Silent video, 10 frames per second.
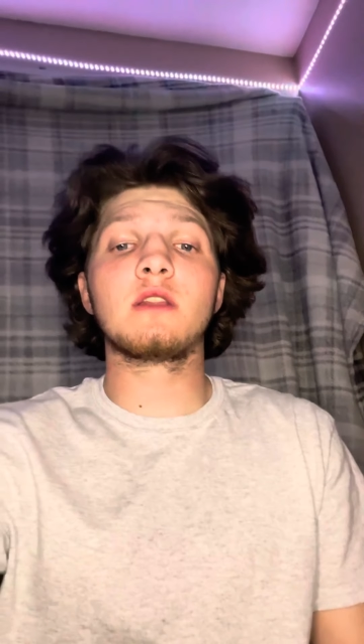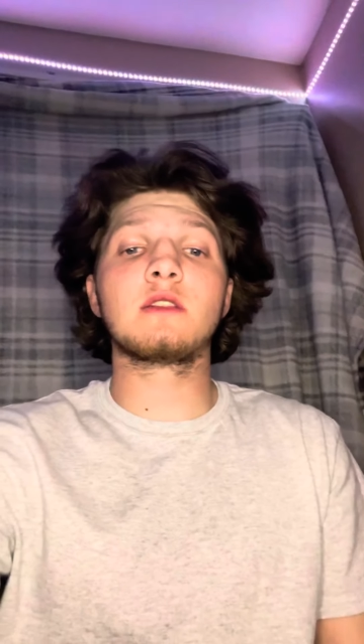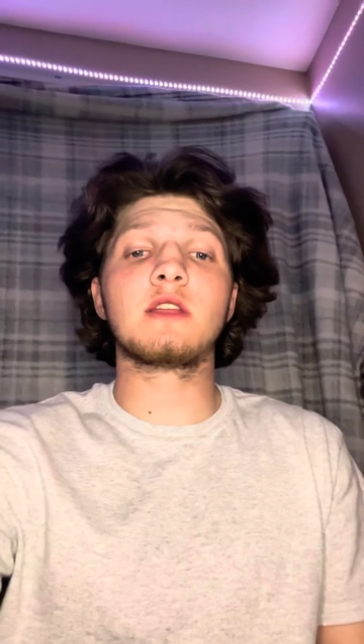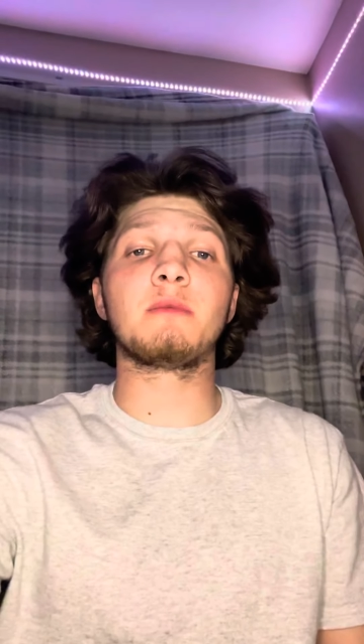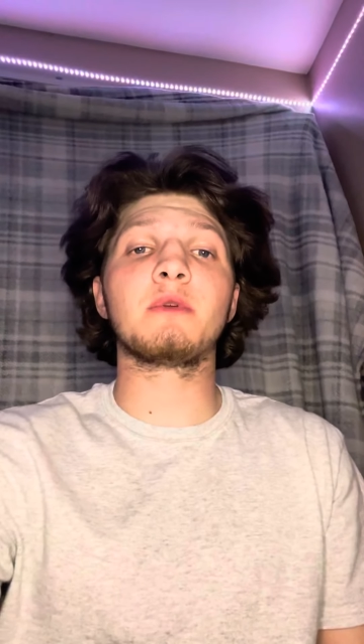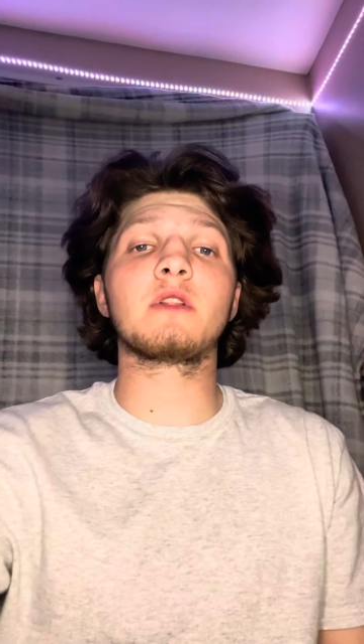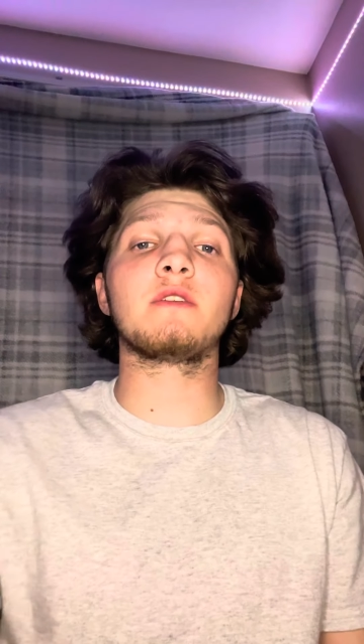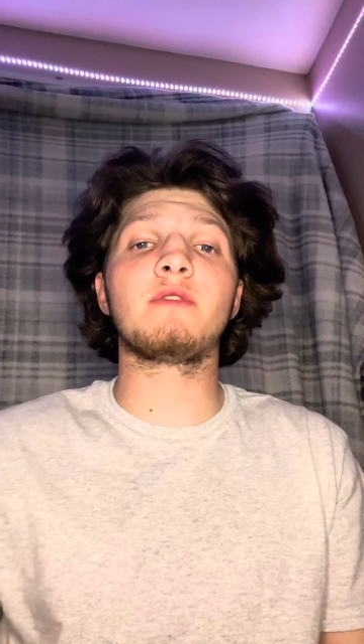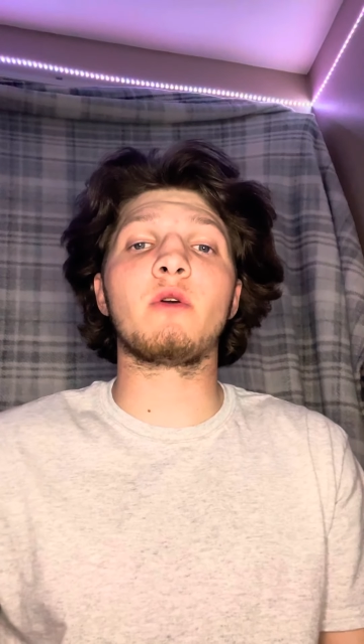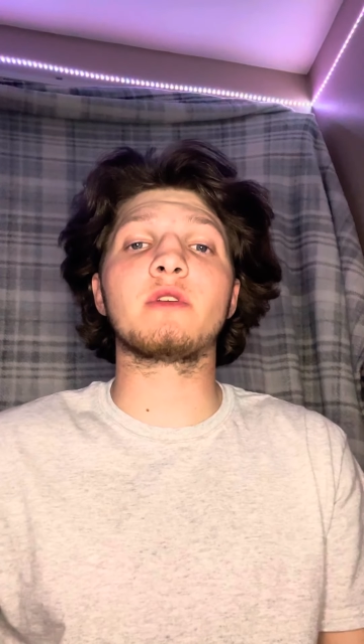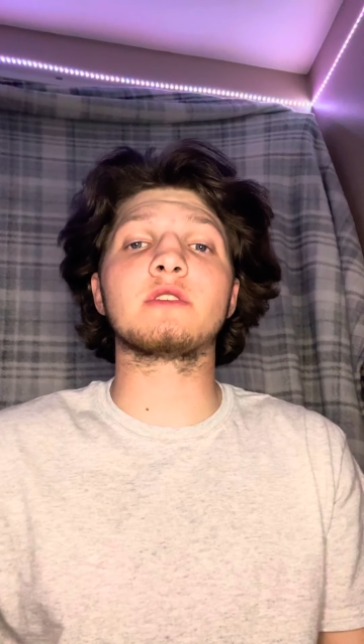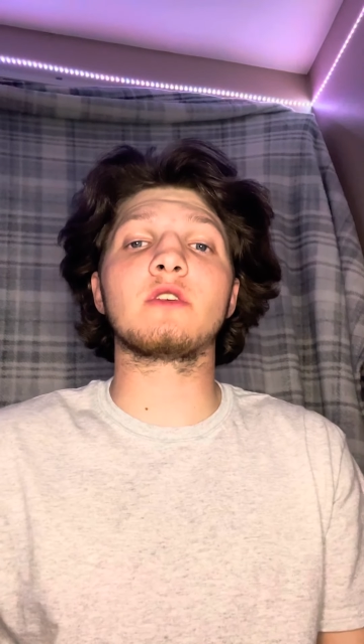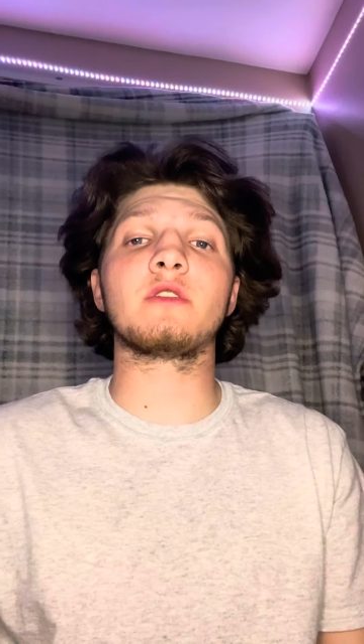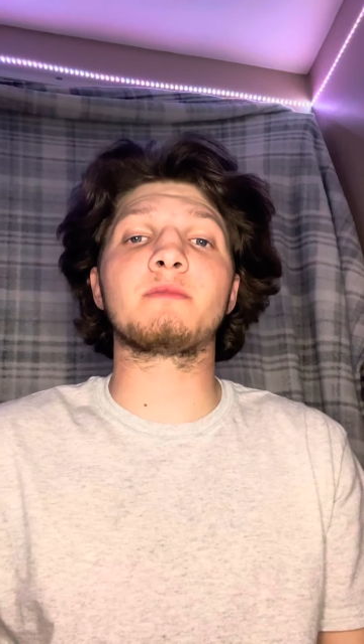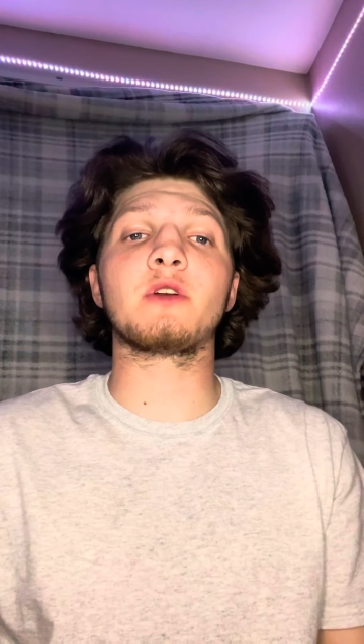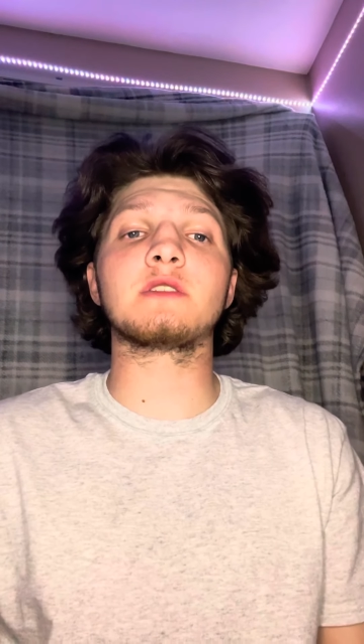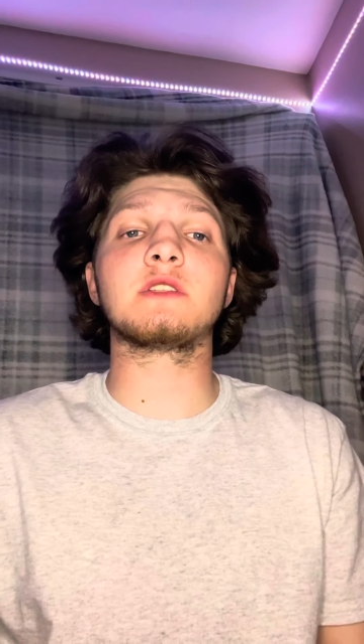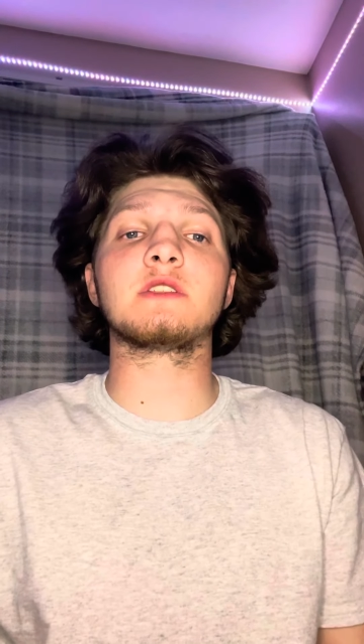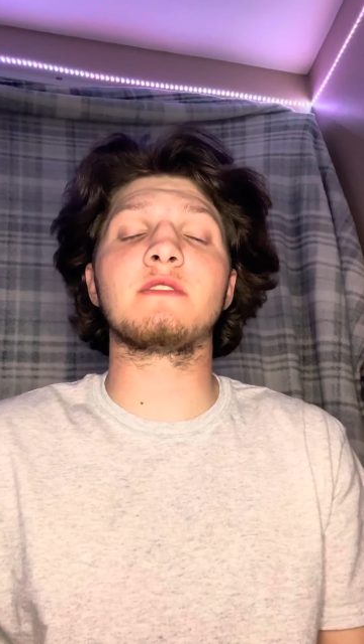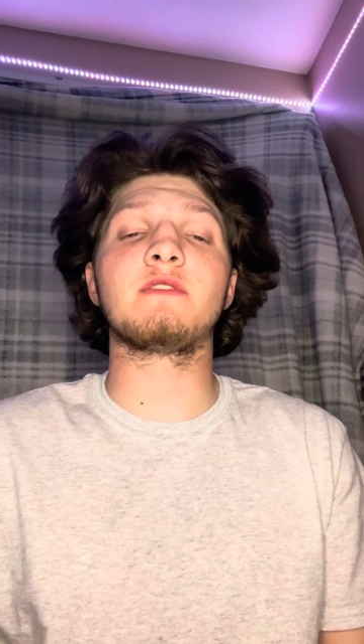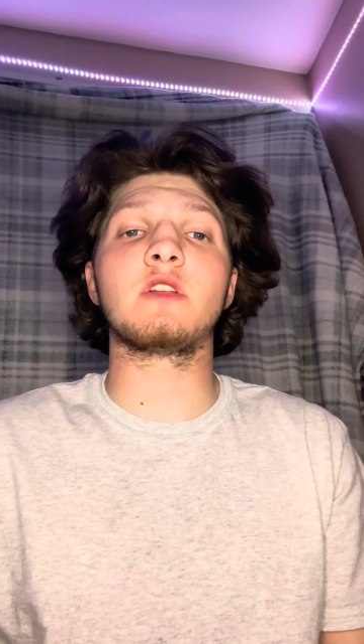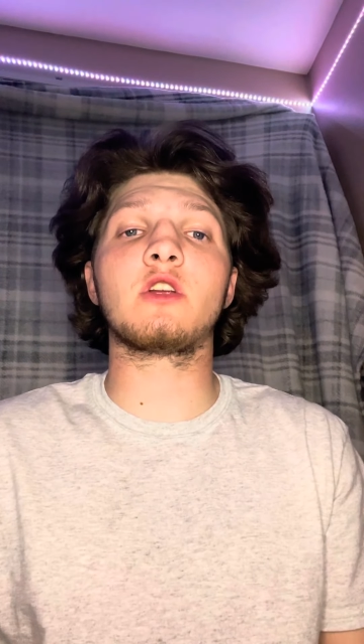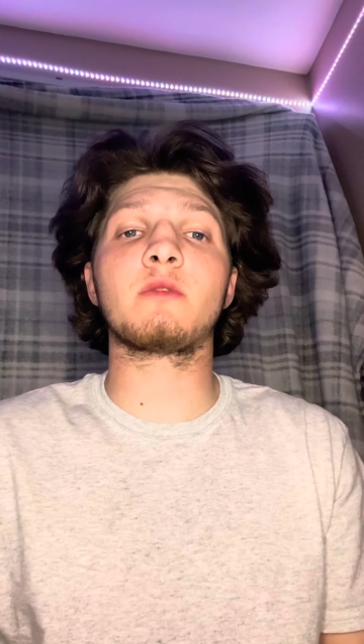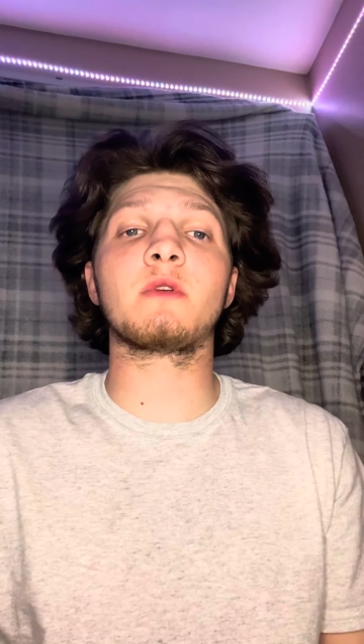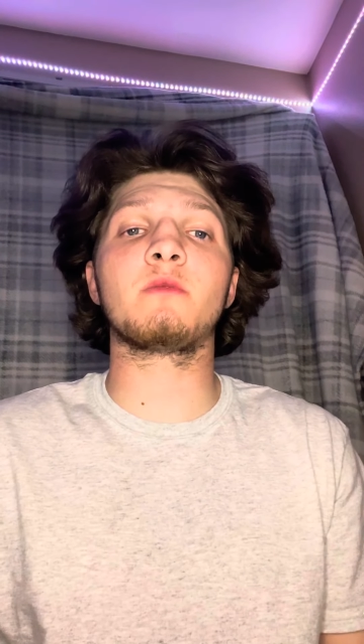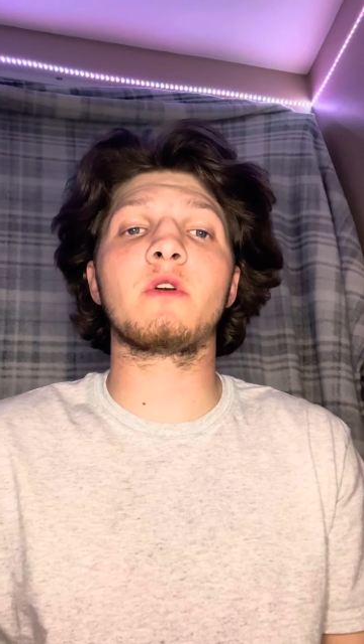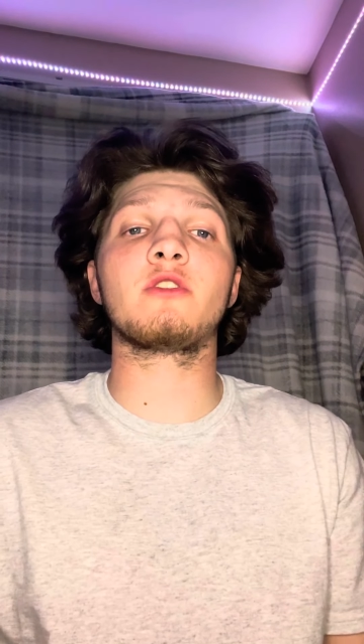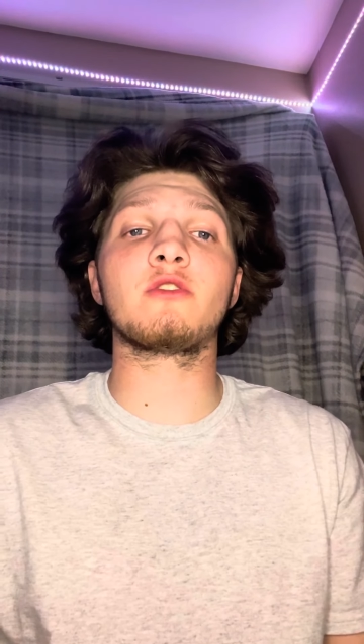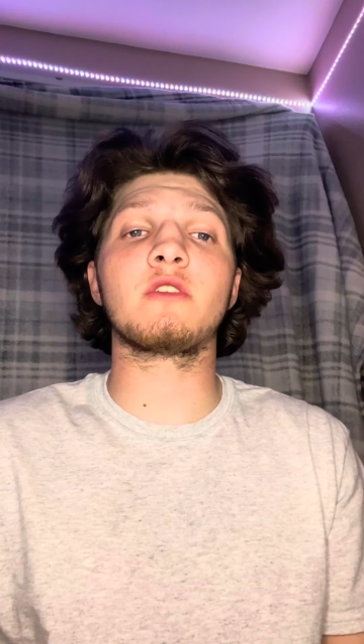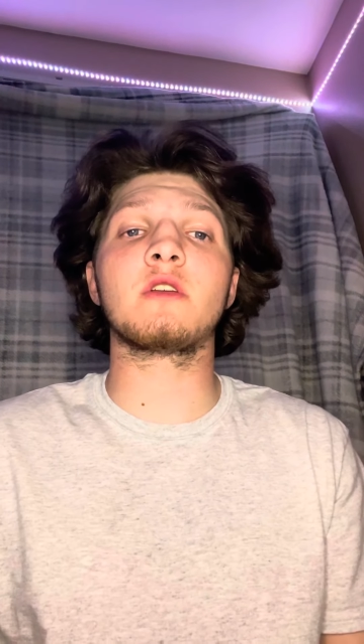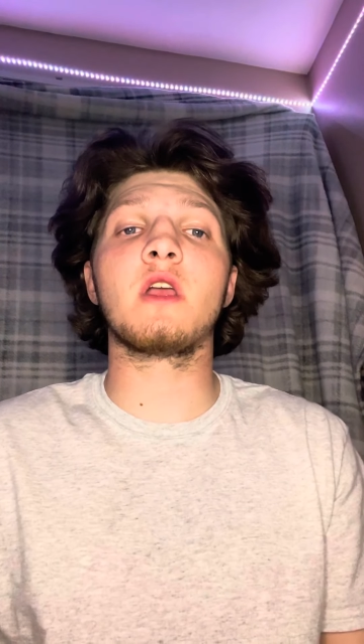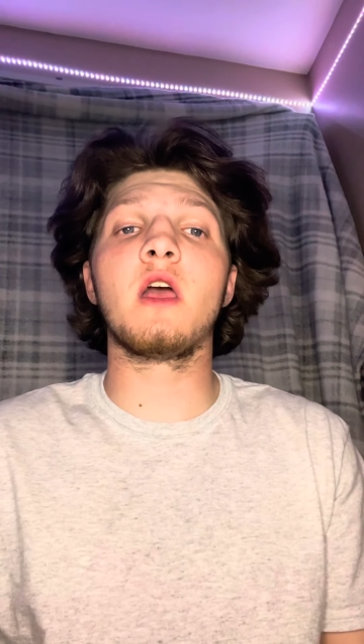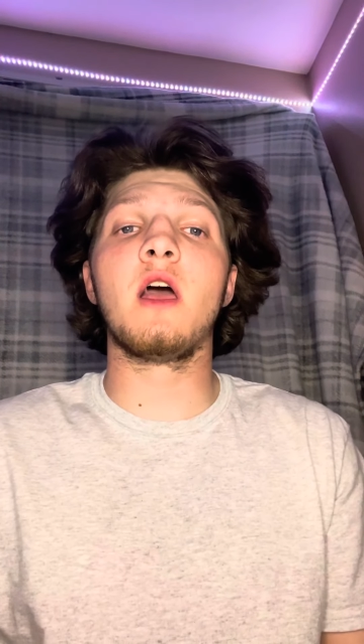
typically focus on the process of determining whether